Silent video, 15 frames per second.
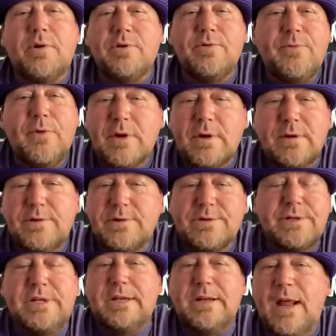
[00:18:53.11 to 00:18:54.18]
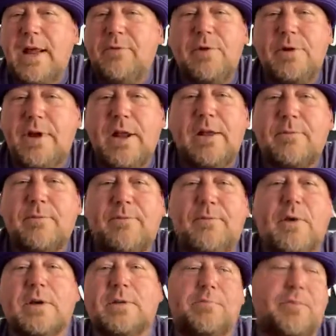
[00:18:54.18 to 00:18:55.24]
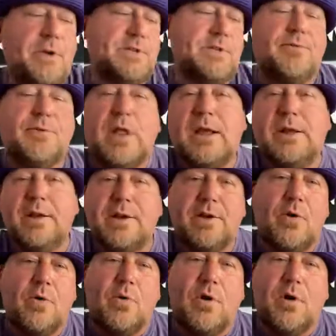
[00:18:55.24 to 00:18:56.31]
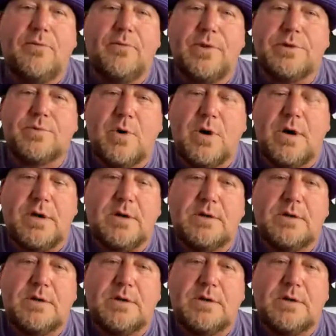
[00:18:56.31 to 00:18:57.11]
You fucking you're seeing every damn fucking piece of lightning go off. That's why.